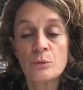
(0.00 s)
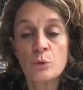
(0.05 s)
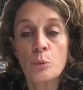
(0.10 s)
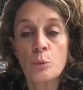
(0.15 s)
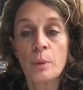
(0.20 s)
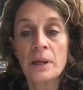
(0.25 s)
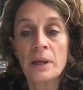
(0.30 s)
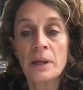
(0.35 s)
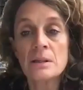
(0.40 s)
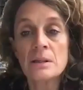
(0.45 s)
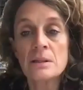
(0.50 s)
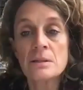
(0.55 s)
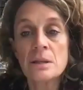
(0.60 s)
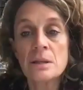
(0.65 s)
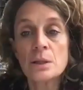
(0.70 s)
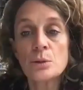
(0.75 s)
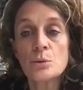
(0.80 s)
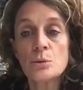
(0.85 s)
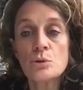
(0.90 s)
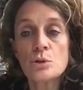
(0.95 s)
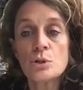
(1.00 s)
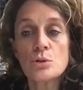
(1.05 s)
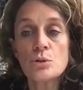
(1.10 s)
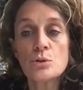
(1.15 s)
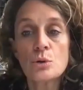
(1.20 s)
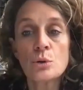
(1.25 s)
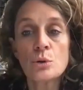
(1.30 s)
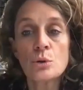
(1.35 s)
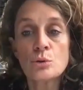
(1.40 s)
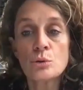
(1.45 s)
and in third
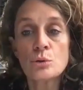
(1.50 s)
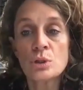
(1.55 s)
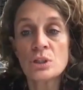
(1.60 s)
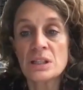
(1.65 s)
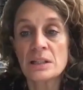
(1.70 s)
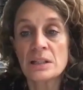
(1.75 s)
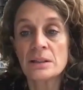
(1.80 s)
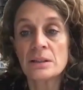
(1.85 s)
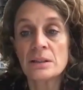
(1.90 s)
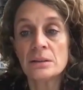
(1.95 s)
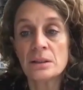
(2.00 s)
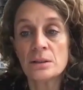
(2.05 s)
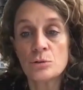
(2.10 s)
countries.